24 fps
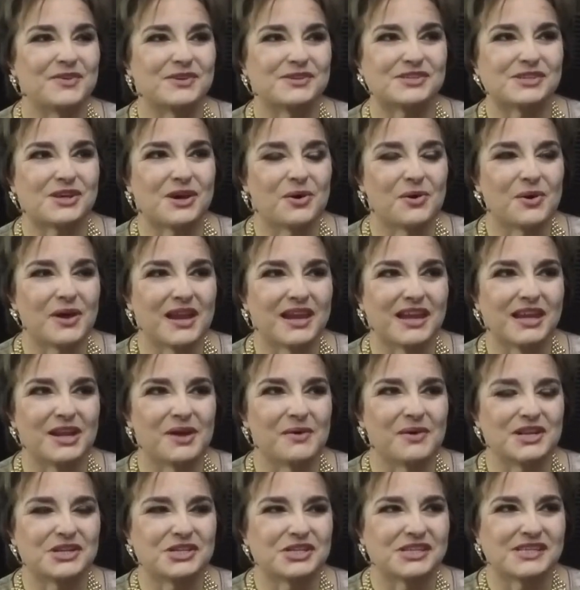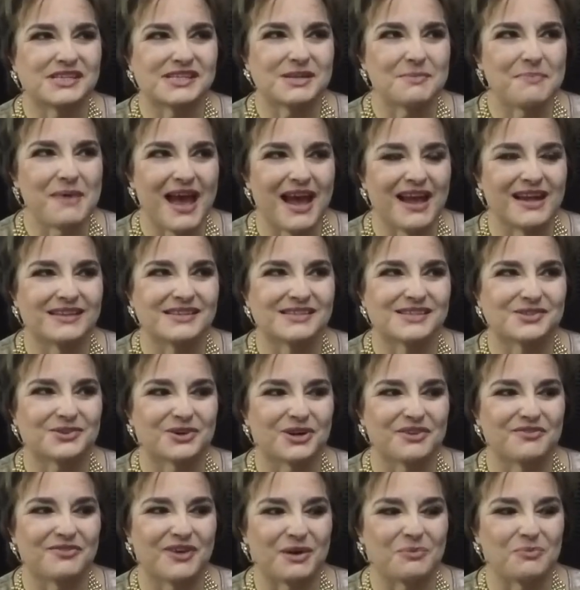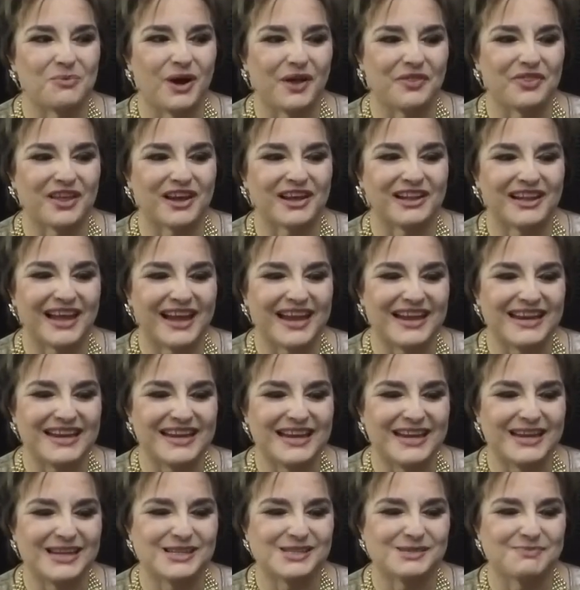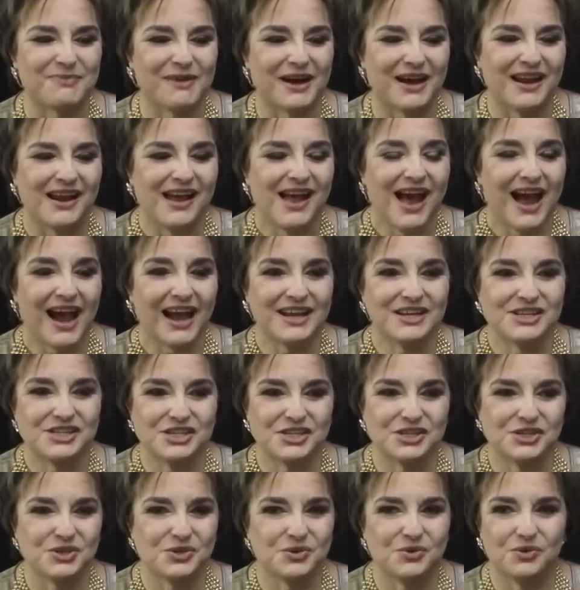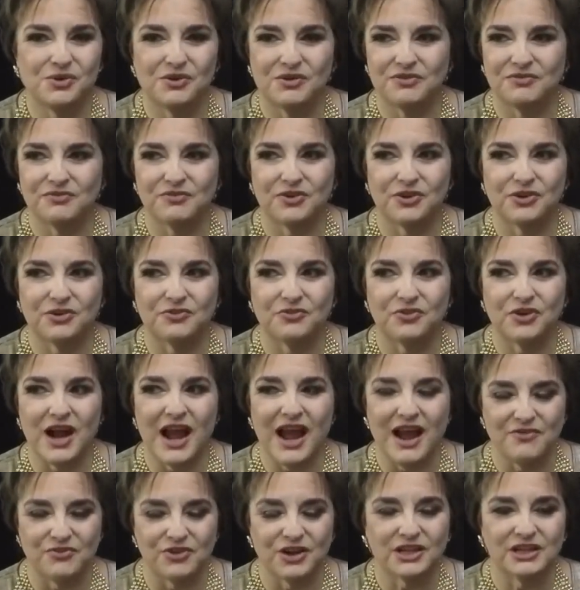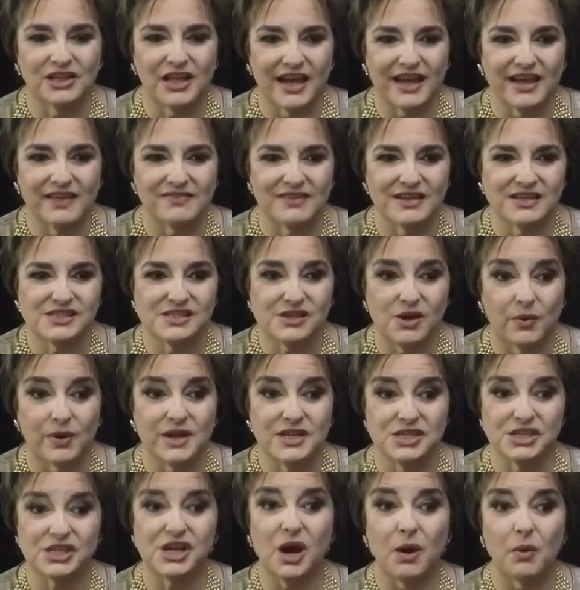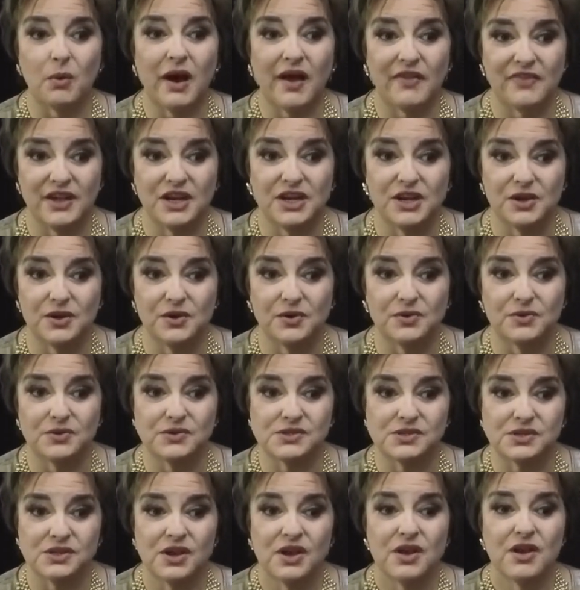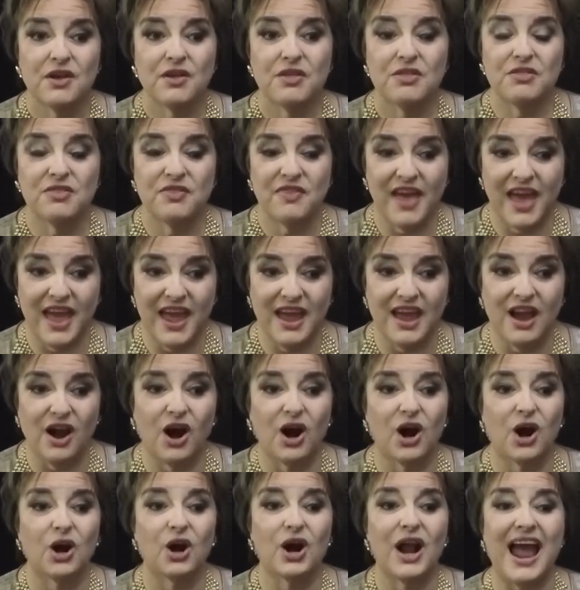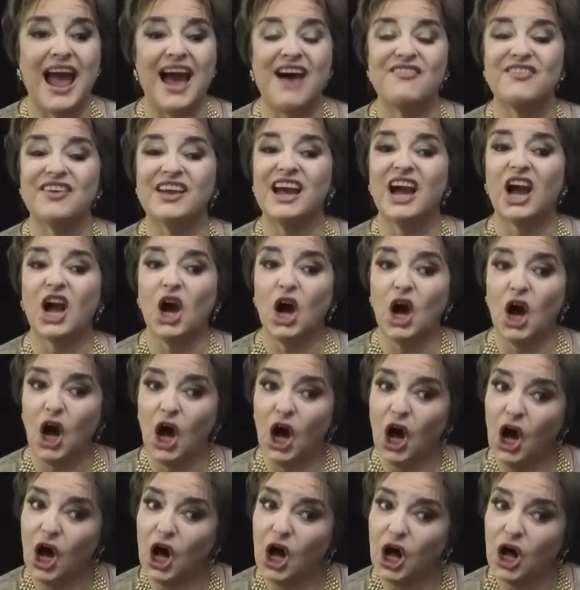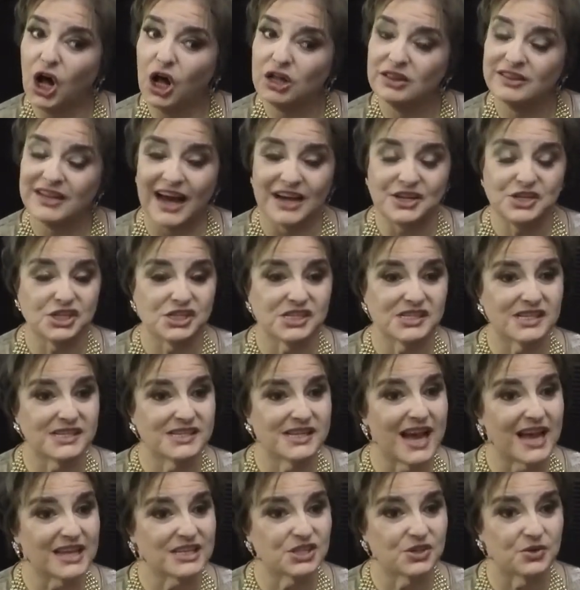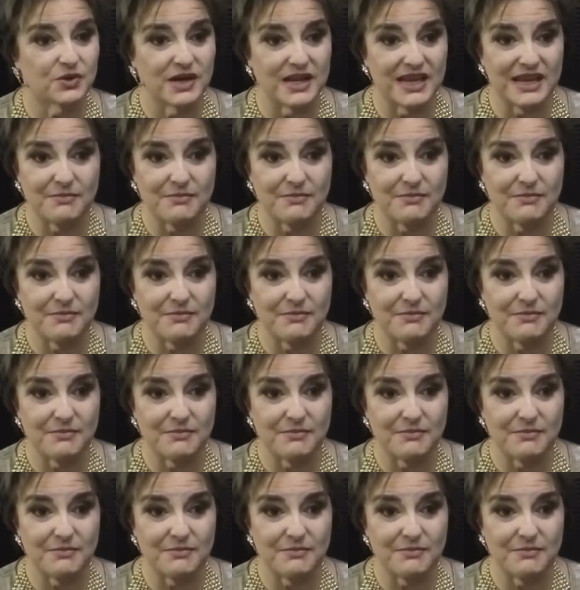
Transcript: So, it just depends sort of on what the client needs. But I do, for every client that's going to go on the news, they are having a call, not just a text or an